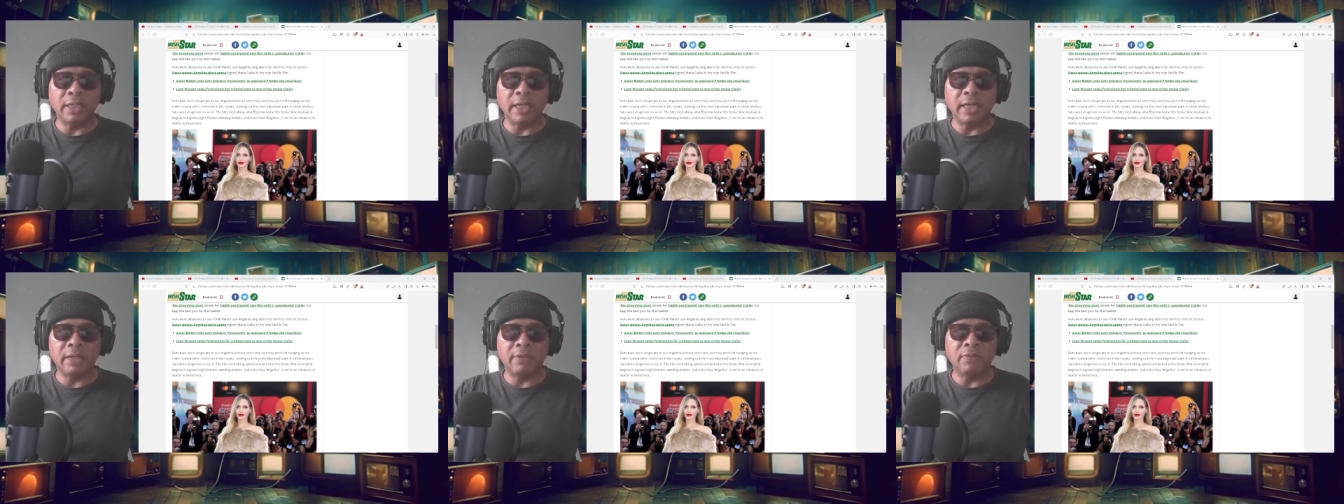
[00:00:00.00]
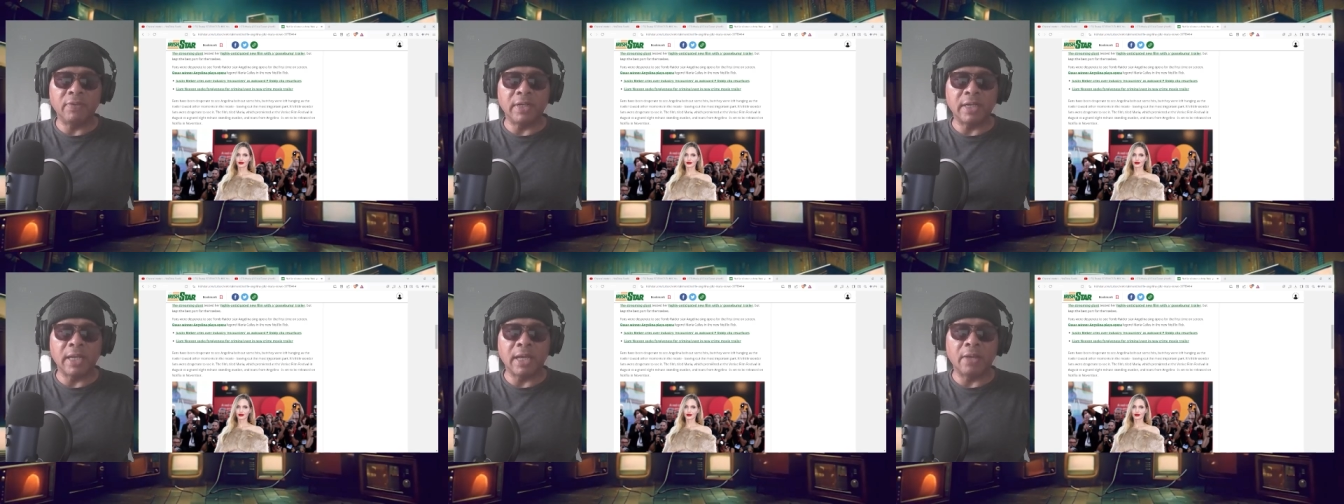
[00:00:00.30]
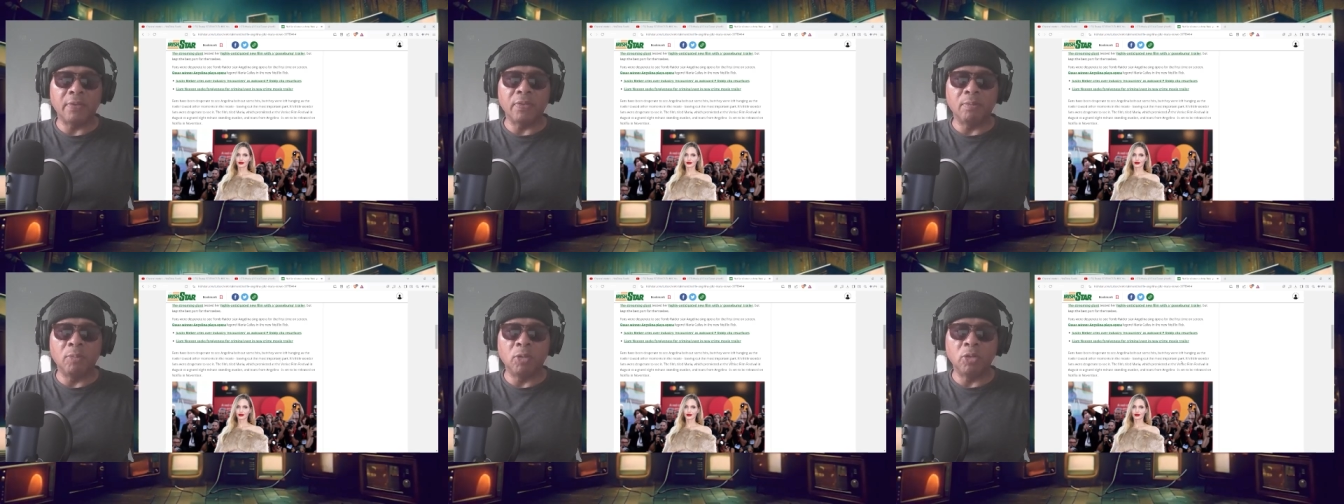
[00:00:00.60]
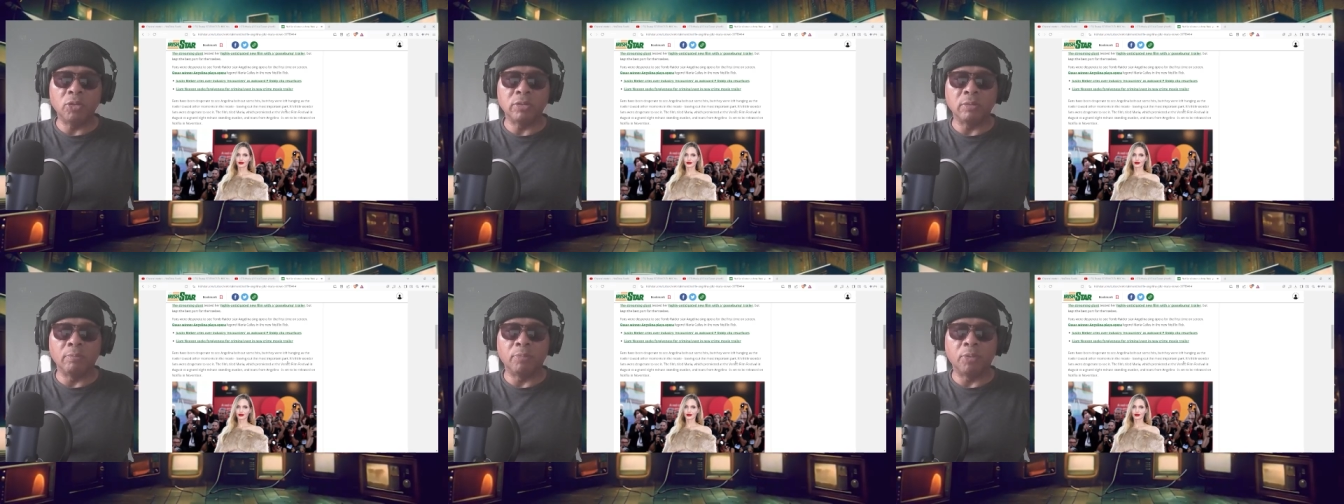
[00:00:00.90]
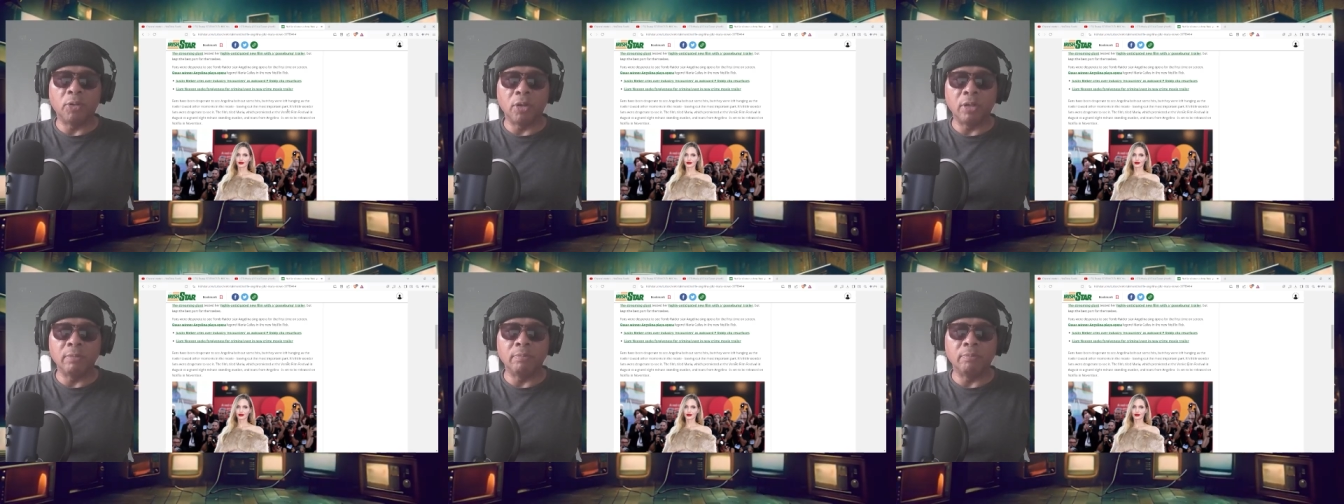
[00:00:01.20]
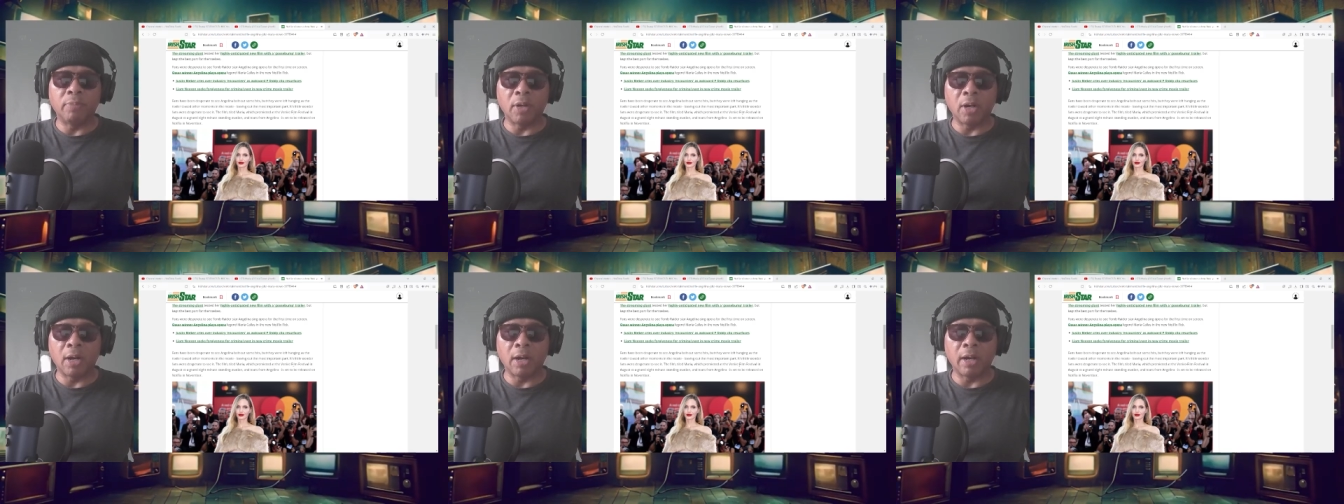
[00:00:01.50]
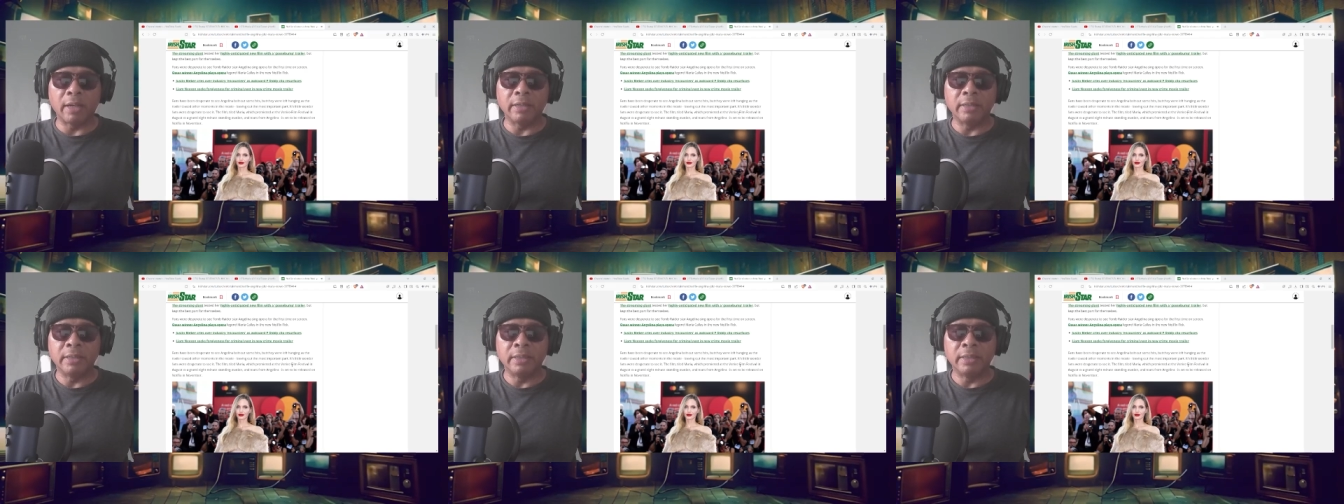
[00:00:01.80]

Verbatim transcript: leaving out the most important part.